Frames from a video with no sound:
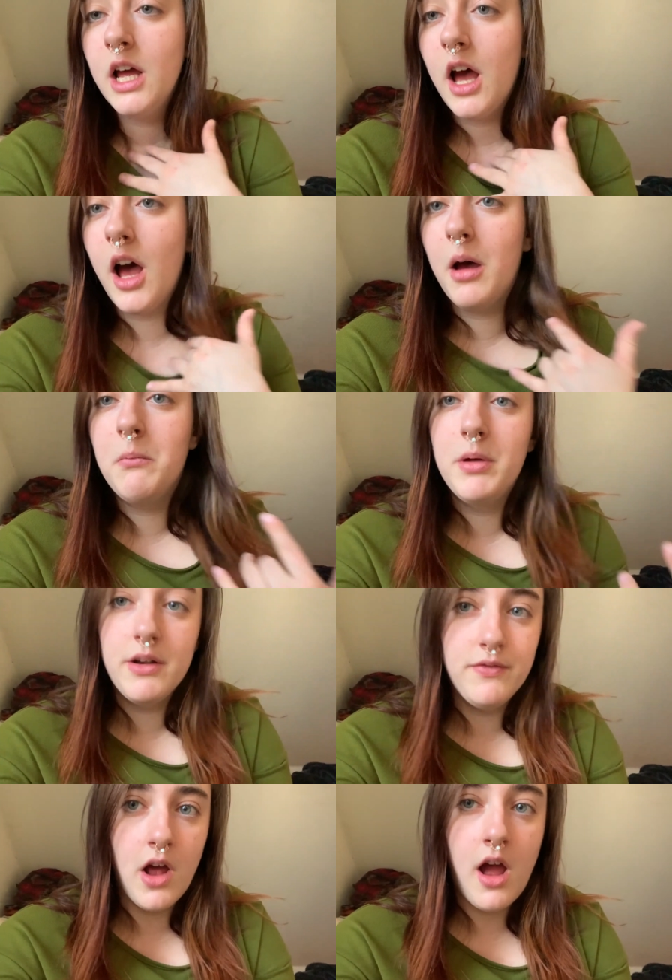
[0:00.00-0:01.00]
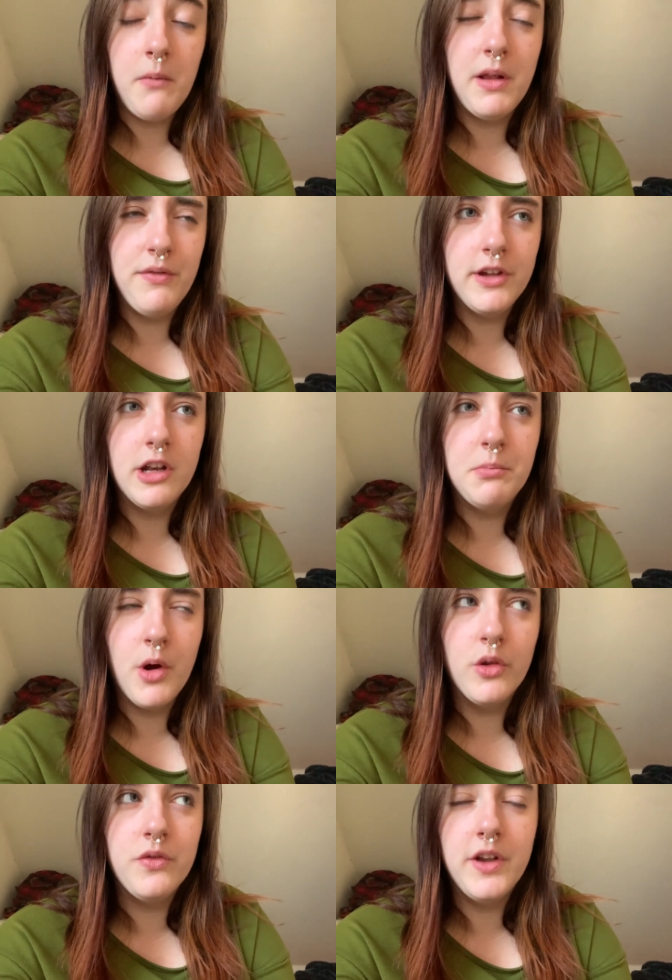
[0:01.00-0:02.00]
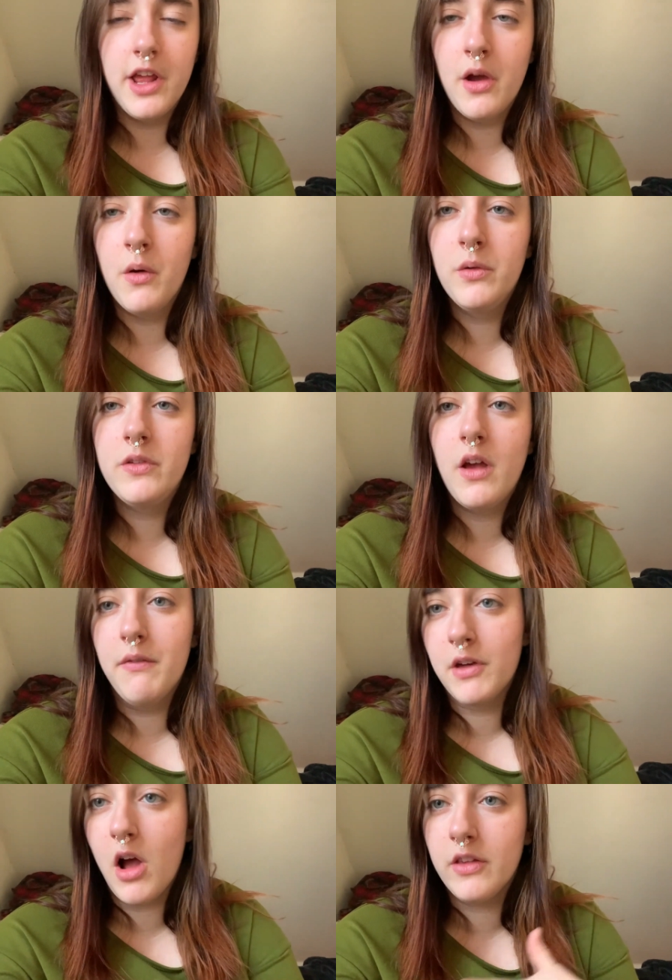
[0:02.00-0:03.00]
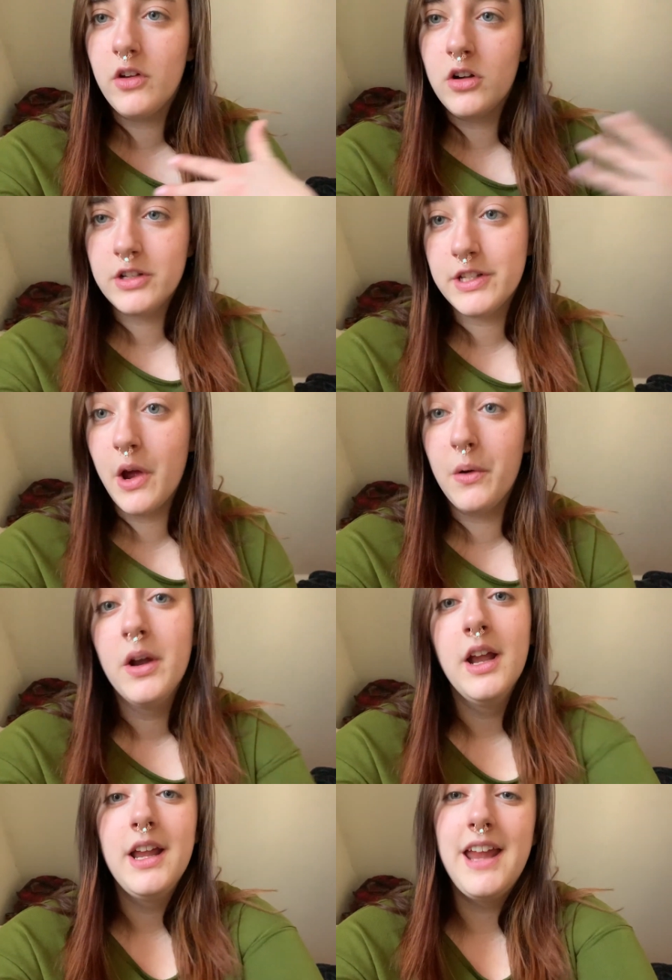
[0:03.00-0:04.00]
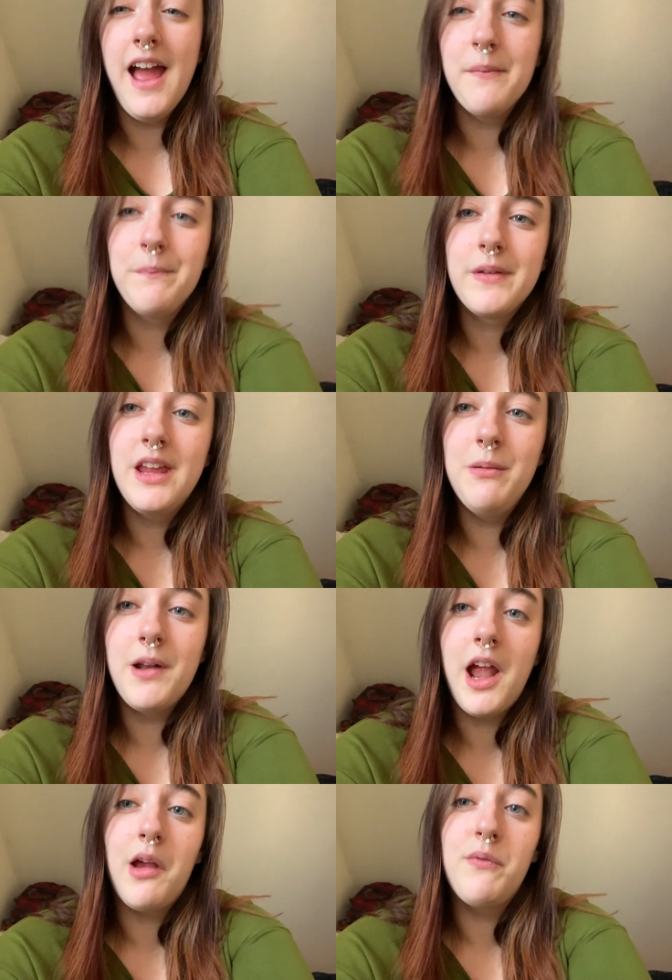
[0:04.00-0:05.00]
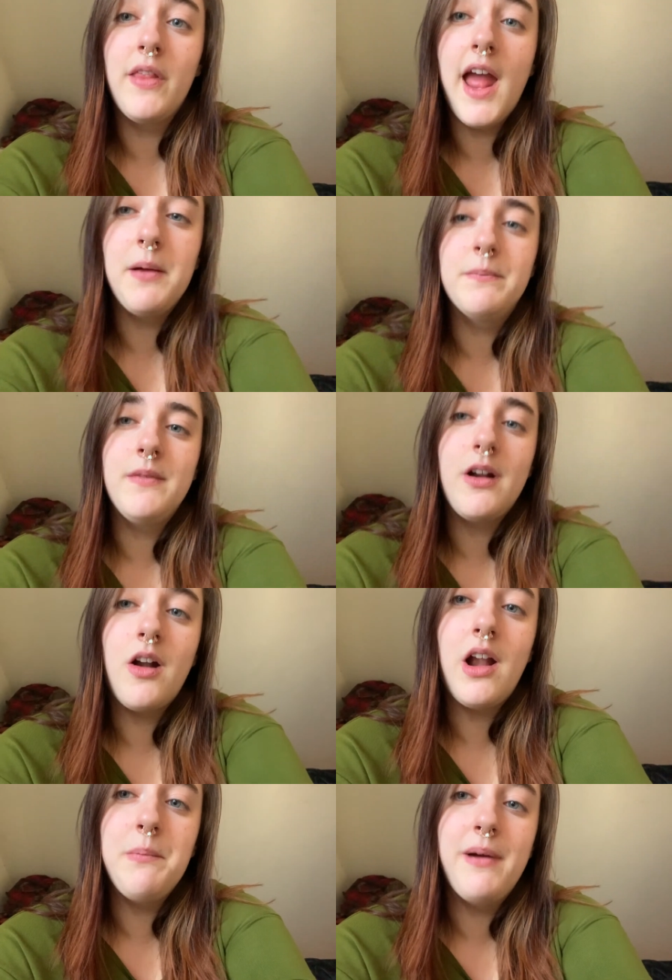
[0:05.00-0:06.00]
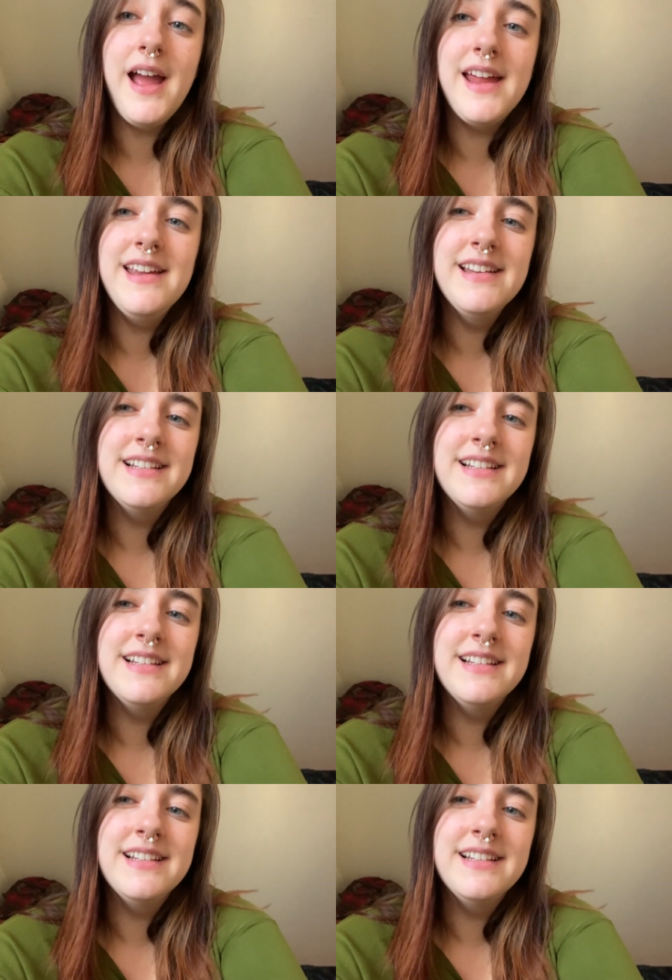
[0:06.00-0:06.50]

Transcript: Um, but if not, I'm definitely going to post videos of the concert. So yeah, keep an eye out for that. All right, bye.